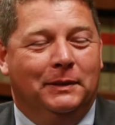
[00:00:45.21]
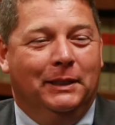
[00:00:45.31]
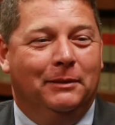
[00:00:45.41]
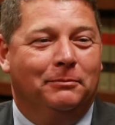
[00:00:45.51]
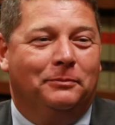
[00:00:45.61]

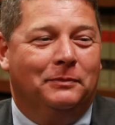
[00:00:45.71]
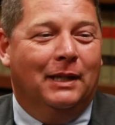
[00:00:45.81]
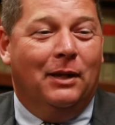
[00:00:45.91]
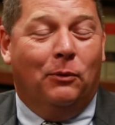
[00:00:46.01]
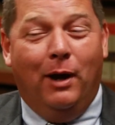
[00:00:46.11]
Yeah.
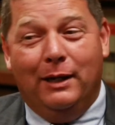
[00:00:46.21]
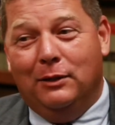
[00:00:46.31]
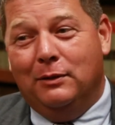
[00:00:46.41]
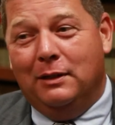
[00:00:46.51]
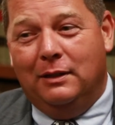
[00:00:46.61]
yeah well, know. I
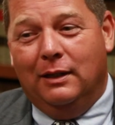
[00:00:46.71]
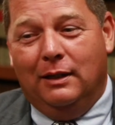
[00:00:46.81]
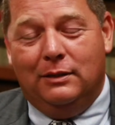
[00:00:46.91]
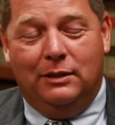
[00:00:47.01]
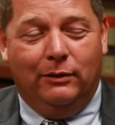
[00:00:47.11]
know it.
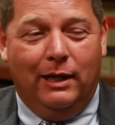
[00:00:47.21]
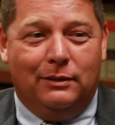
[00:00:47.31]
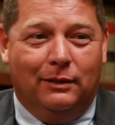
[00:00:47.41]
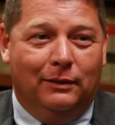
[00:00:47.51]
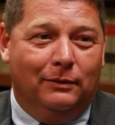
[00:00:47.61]
It still
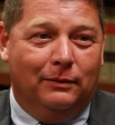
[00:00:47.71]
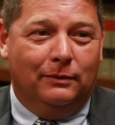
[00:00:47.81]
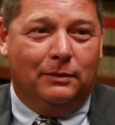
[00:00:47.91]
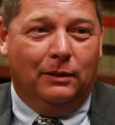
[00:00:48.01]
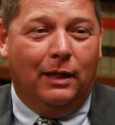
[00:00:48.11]
has a,
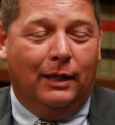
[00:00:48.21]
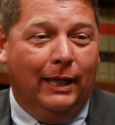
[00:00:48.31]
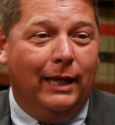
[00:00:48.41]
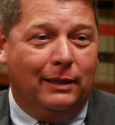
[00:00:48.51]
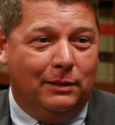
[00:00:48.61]
it's a lot of
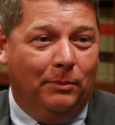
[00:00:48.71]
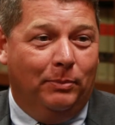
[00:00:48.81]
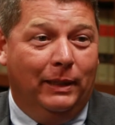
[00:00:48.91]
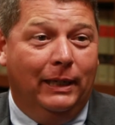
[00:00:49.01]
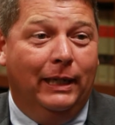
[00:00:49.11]
legs up
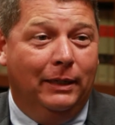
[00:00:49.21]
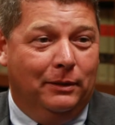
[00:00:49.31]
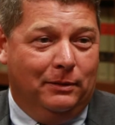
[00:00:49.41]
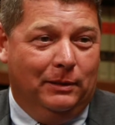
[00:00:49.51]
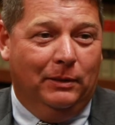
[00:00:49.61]

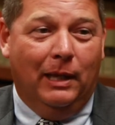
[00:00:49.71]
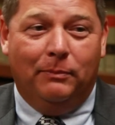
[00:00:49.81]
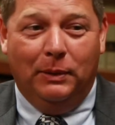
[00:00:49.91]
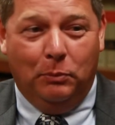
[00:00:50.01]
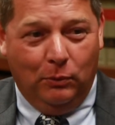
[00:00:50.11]
here and
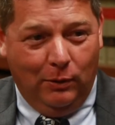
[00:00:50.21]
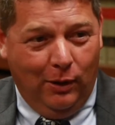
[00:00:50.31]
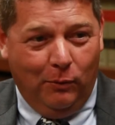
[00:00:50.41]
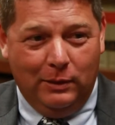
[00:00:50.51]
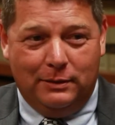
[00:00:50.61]
that people yeah.
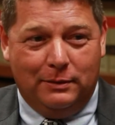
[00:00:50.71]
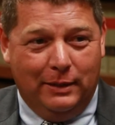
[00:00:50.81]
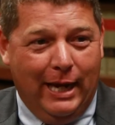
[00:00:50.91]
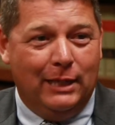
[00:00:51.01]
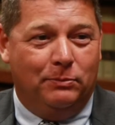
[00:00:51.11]
always
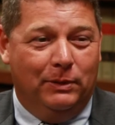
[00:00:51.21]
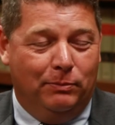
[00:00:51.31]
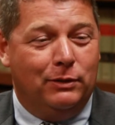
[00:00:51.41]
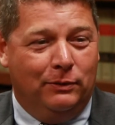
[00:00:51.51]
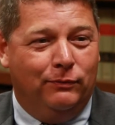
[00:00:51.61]
ask me,
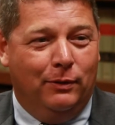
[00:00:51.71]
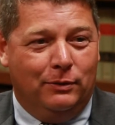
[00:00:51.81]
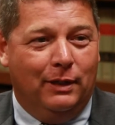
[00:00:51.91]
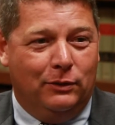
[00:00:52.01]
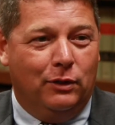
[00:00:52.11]
especially the
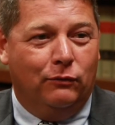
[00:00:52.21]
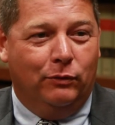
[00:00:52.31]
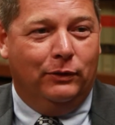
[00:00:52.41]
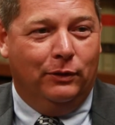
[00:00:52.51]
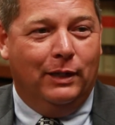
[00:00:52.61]
folks that I serve
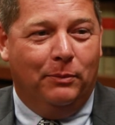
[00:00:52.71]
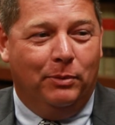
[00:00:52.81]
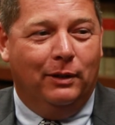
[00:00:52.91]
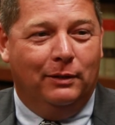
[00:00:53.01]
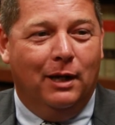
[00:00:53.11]
with during yeah. that
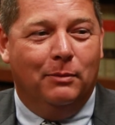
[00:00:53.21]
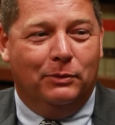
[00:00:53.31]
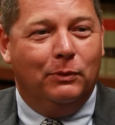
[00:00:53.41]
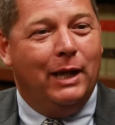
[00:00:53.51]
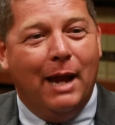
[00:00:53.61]
period of time,
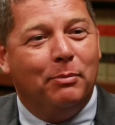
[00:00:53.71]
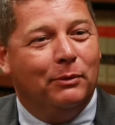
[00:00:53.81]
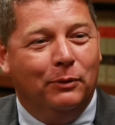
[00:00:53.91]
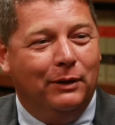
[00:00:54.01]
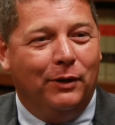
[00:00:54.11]
so what
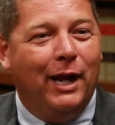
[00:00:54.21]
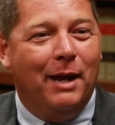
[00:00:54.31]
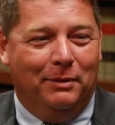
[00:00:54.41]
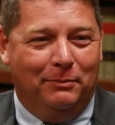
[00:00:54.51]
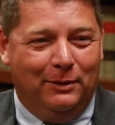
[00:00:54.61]
happened, whatever
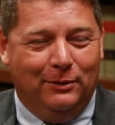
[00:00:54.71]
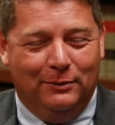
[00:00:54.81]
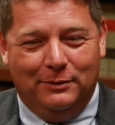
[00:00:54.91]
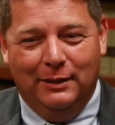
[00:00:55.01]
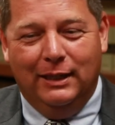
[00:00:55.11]
happened,
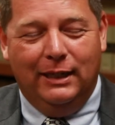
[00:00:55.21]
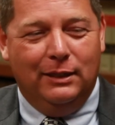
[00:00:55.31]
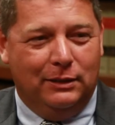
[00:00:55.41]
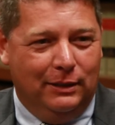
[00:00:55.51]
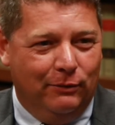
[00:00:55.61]
because it
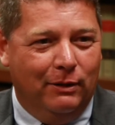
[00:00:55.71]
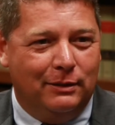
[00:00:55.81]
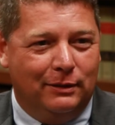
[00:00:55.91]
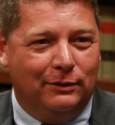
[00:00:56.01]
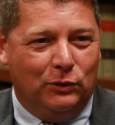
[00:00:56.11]
is an
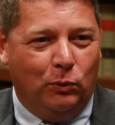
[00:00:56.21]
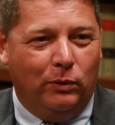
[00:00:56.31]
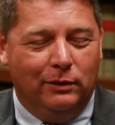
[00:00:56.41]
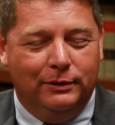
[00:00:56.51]
interesting story.